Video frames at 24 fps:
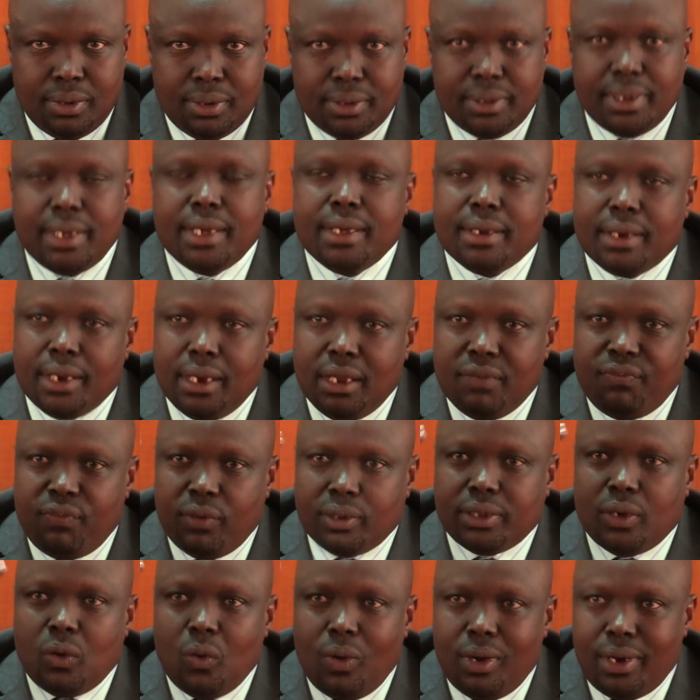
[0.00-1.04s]
They really
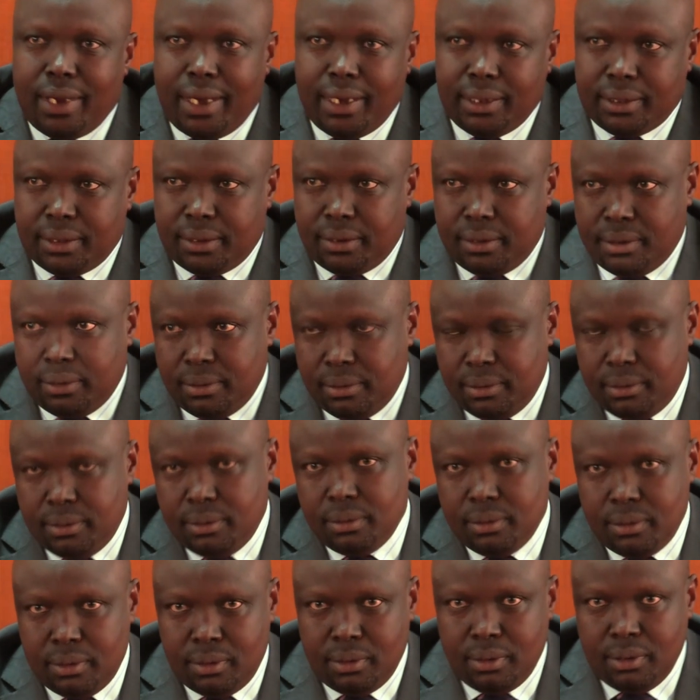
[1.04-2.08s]
fought the whole night,
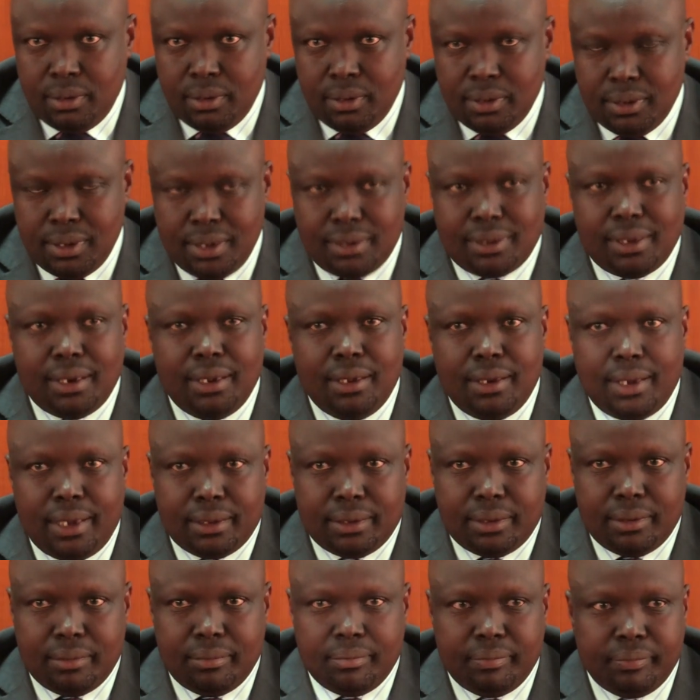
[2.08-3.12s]
yesterday
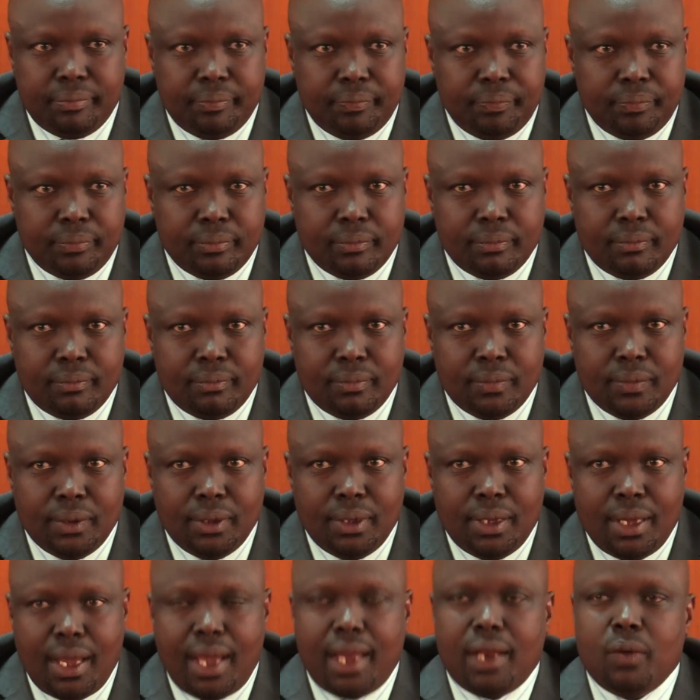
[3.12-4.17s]
night.
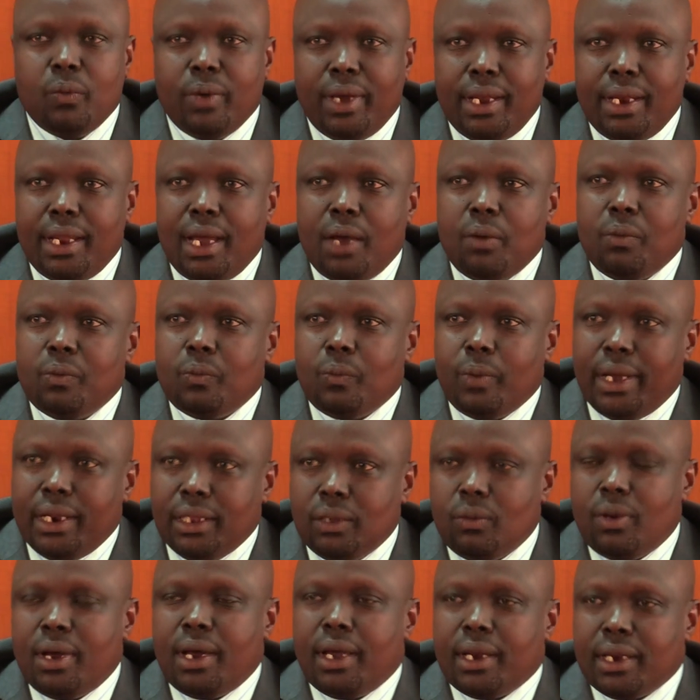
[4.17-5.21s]
And when
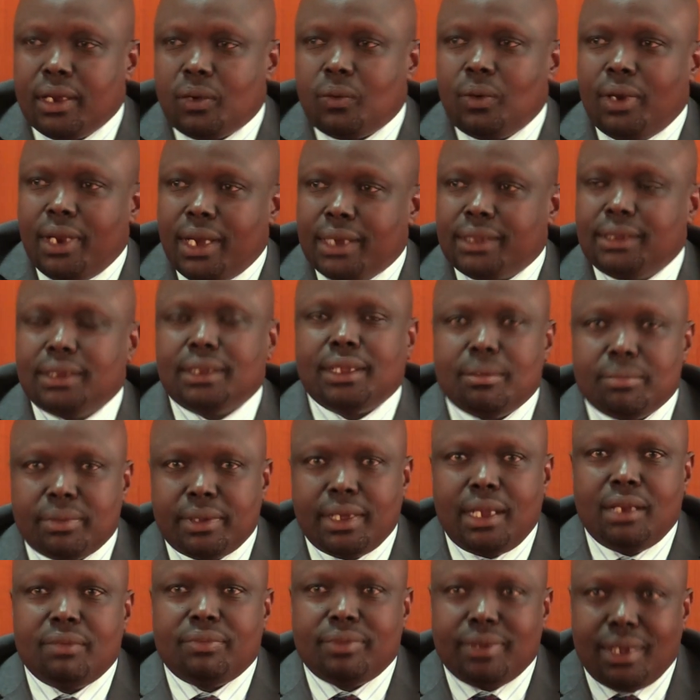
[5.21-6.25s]
they were recollecting
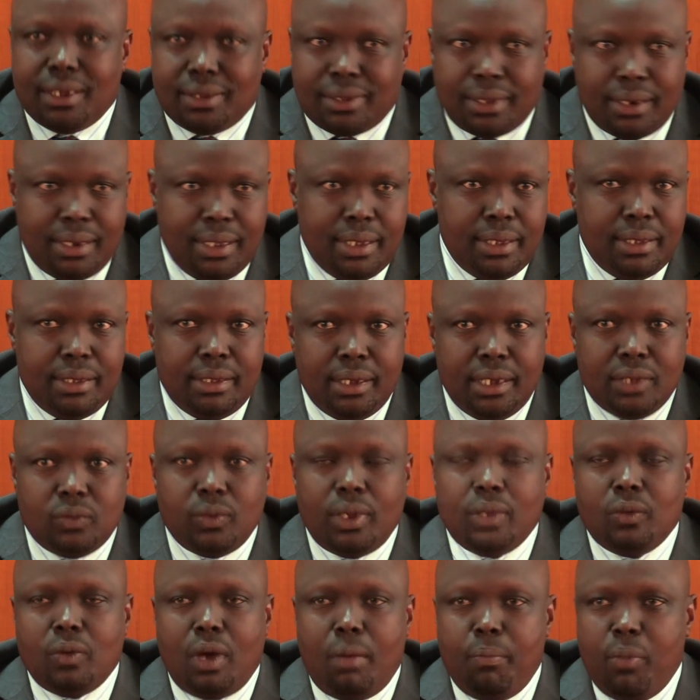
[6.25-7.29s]
themselves yesterday is
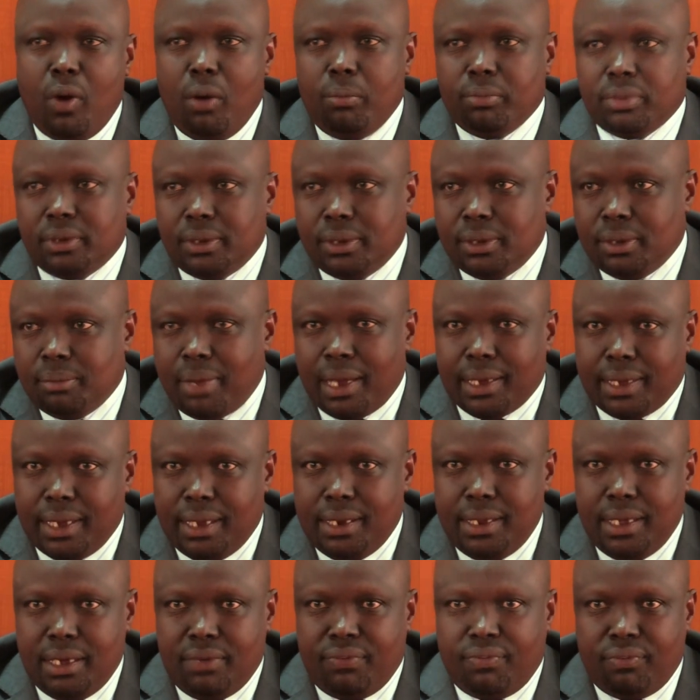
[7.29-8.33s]
when they were bombed by
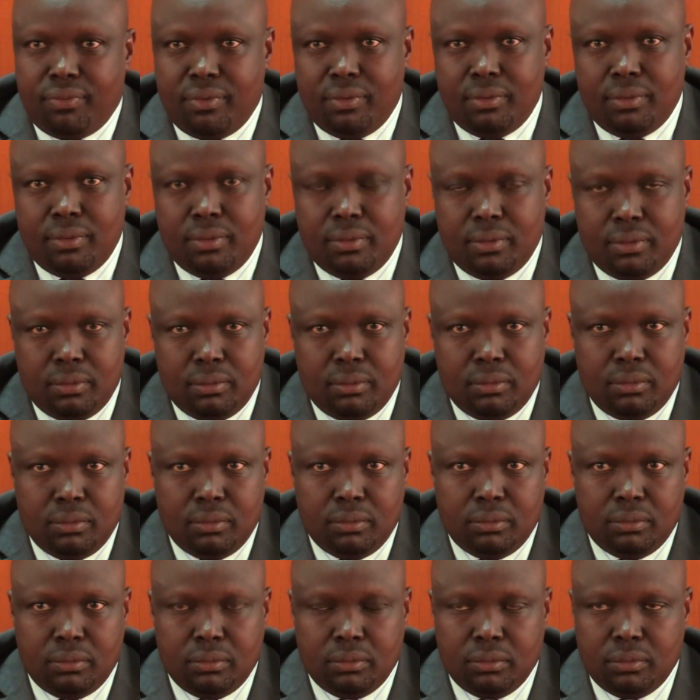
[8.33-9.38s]
KDF.
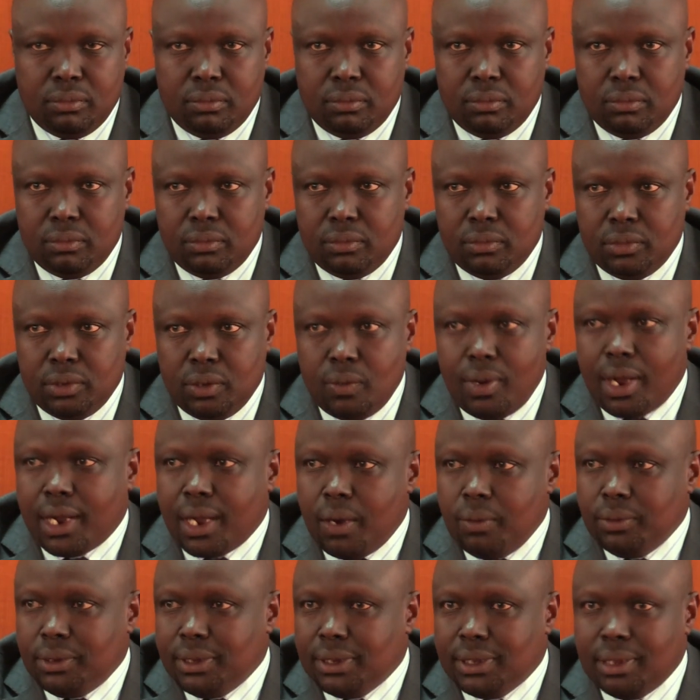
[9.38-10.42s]
They were
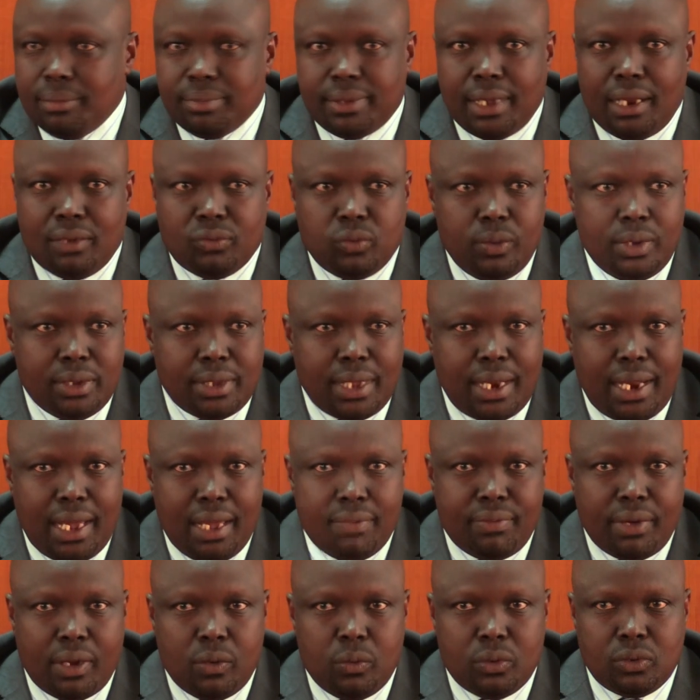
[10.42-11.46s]
counting themselves who is
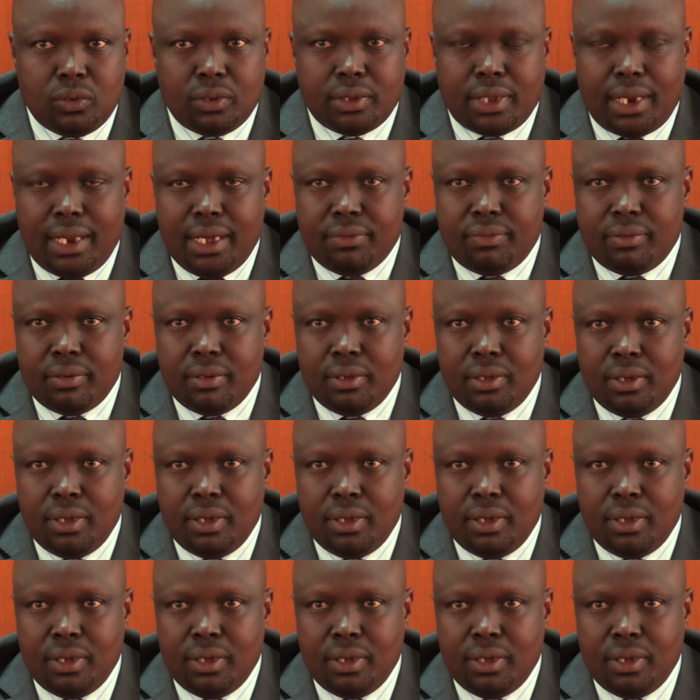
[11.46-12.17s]
alive and who is not alive,